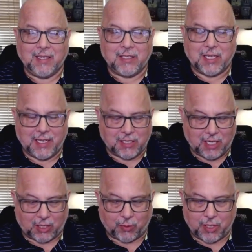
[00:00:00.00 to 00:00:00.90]
Today's
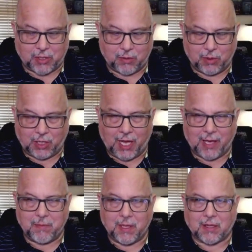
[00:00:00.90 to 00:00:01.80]
declaration really
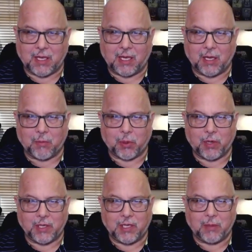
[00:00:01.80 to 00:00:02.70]
had me thinking pretty
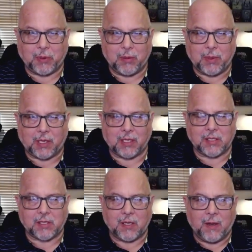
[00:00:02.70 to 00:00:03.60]
deeply
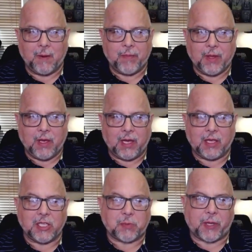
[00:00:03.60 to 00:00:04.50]
because in
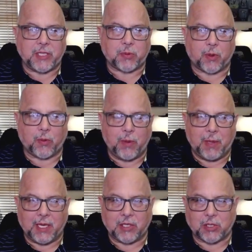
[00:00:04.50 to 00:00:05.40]
this place where we
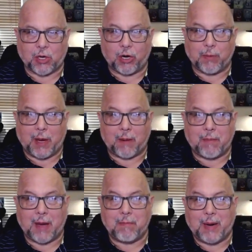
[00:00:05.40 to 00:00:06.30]
begin to talk about
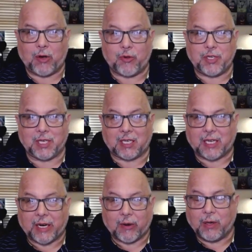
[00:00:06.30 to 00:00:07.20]
my mouth
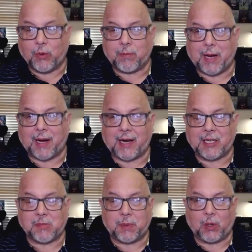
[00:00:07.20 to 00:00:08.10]
declaring what my
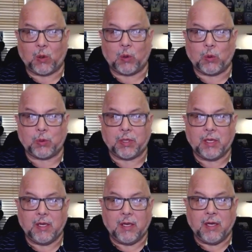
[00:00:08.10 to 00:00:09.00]
eyes behold,
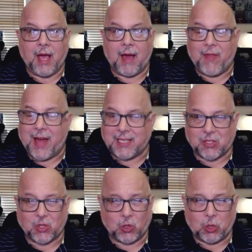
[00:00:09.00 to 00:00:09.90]
and that is
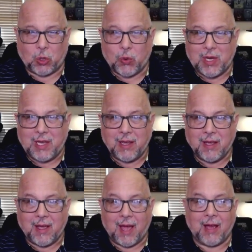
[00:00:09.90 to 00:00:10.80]
the glory
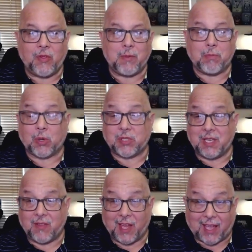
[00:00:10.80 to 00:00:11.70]
and the mercy,
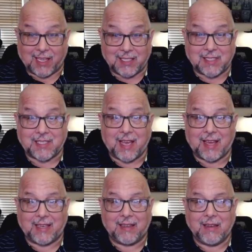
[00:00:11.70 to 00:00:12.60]
the
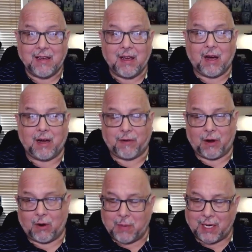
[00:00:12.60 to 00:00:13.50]
chesed of
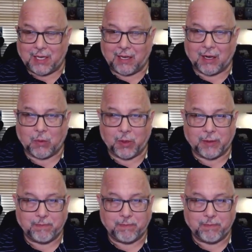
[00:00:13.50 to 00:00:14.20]
Almighty Yahweh.